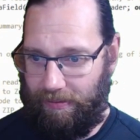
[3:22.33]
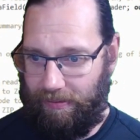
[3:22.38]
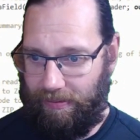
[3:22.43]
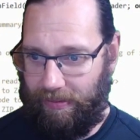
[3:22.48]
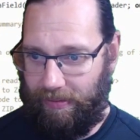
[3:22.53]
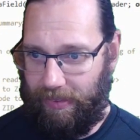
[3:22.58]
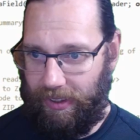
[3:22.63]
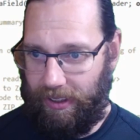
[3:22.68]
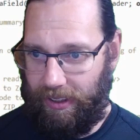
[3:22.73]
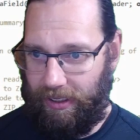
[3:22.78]

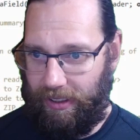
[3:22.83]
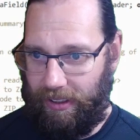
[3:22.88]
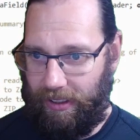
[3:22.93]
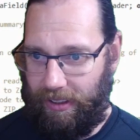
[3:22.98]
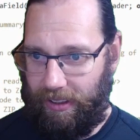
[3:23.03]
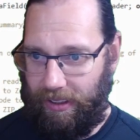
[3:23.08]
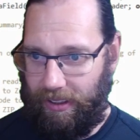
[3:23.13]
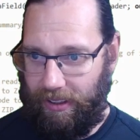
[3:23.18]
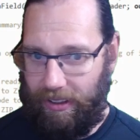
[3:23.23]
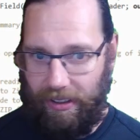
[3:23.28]

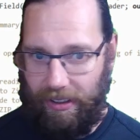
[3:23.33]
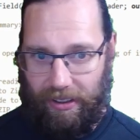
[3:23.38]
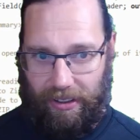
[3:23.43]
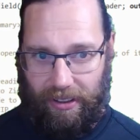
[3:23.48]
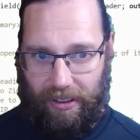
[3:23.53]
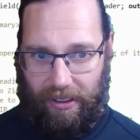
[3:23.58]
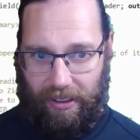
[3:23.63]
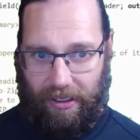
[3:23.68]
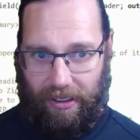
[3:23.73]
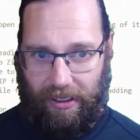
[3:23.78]

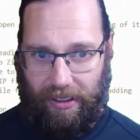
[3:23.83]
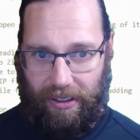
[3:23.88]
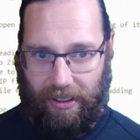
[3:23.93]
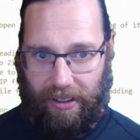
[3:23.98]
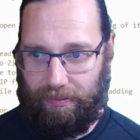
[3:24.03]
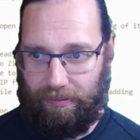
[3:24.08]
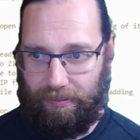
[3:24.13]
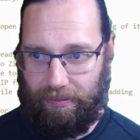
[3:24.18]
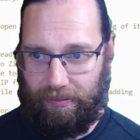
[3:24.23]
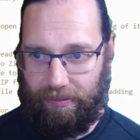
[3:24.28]

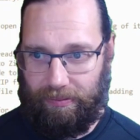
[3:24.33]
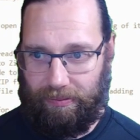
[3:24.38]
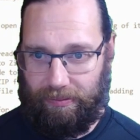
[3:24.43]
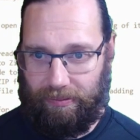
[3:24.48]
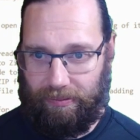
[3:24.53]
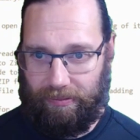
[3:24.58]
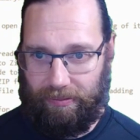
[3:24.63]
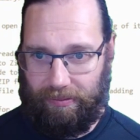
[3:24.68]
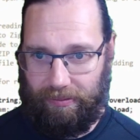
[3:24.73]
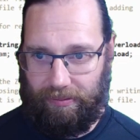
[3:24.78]

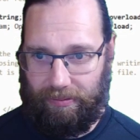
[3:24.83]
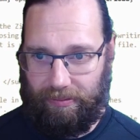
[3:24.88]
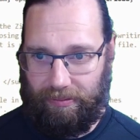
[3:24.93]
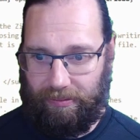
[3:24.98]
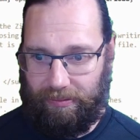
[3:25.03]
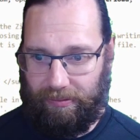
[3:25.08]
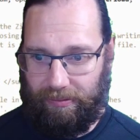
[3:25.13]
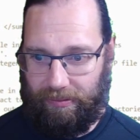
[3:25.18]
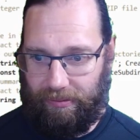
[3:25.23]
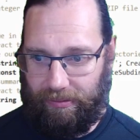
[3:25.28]

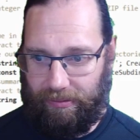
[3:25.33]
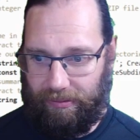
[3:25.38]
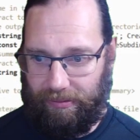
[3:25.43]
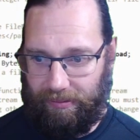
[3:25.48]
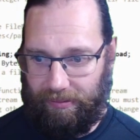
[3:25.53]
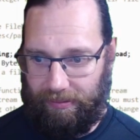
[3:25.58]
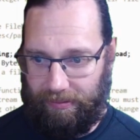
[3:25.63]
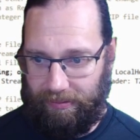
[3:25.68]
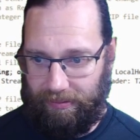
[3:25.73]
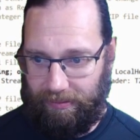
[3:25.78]
(silence)